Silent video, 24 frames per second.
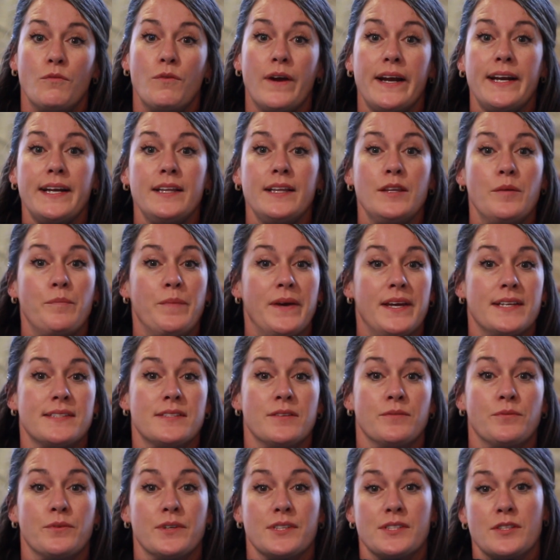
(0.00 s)
Right at the
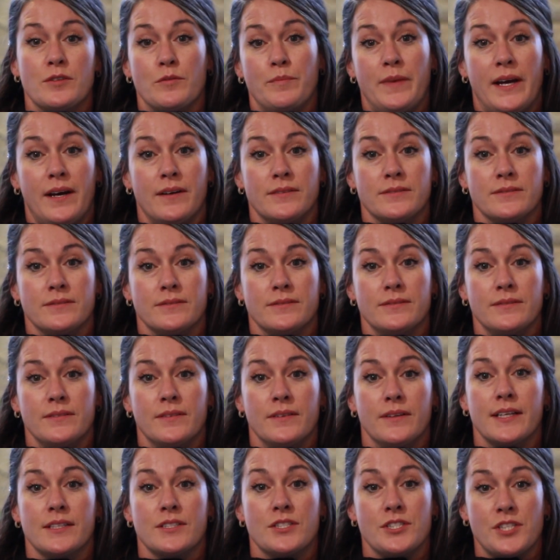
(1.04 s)
base of Whistler Mountain
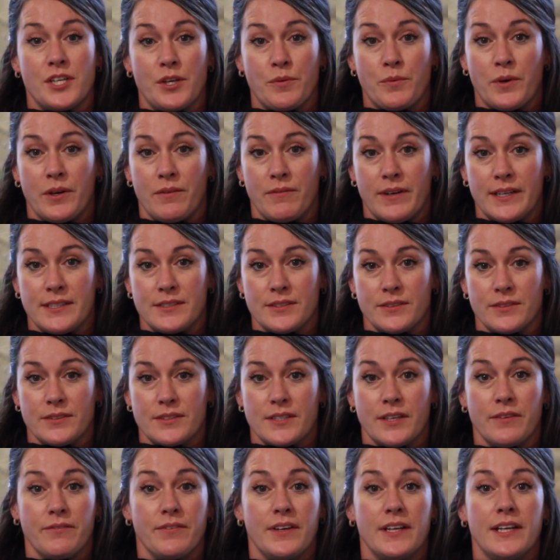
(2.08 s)
is G1
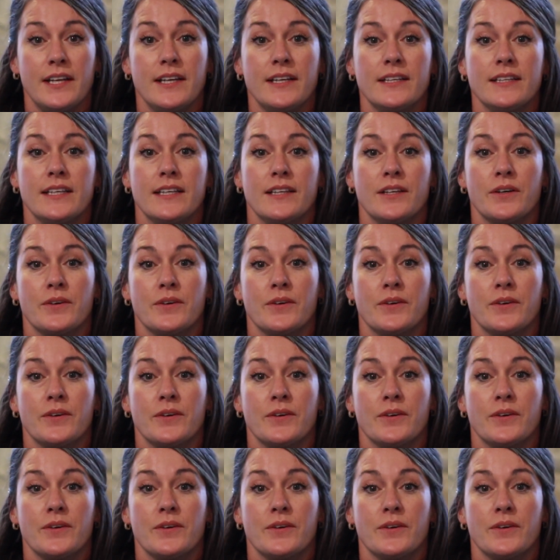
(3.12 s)
Rentals, conveniently